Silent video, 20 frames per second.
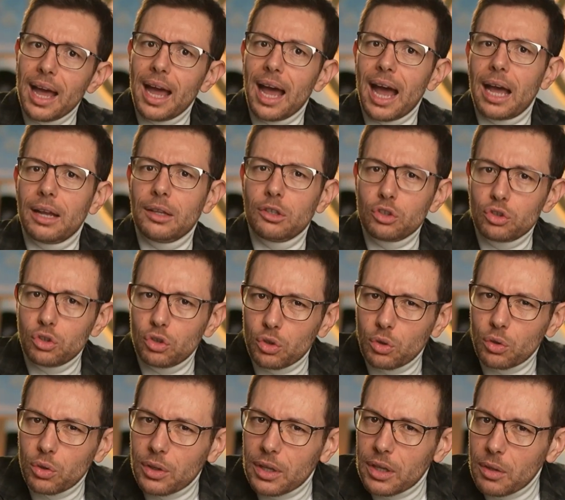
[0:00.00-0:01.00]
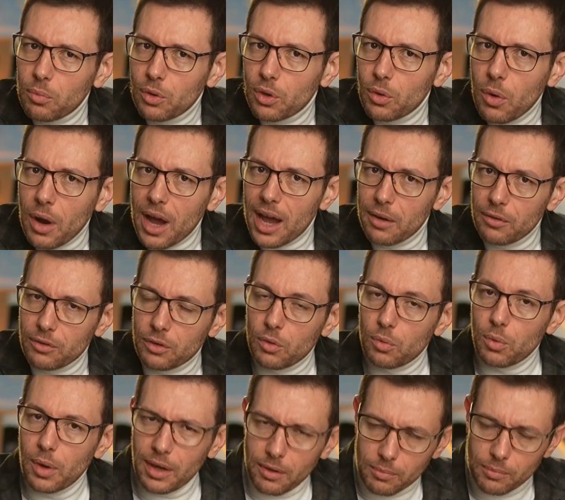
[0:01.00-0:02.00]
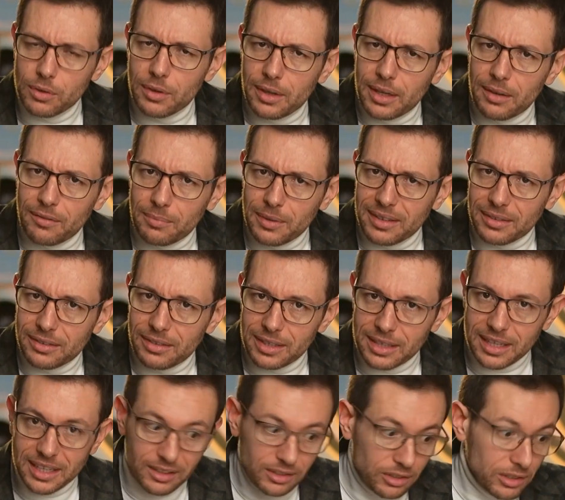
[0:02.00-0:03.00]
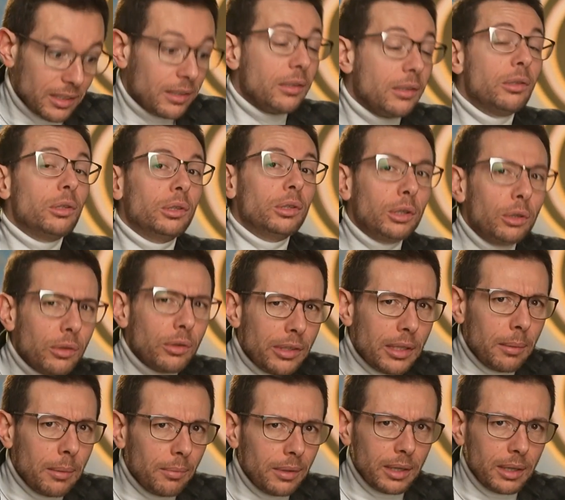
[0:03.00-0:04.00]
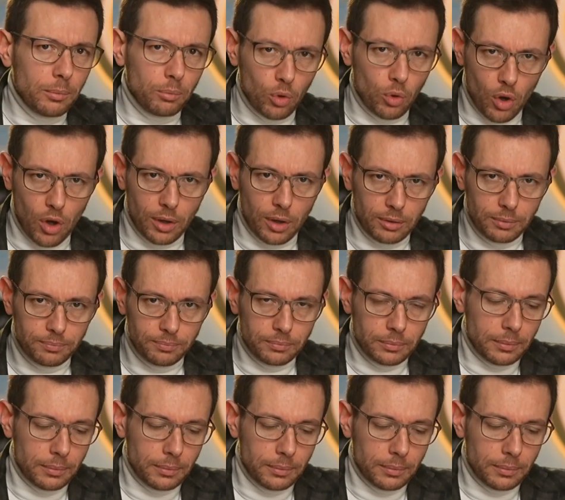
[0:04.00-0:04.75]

and surely we will have to wait for the investigations to know something more.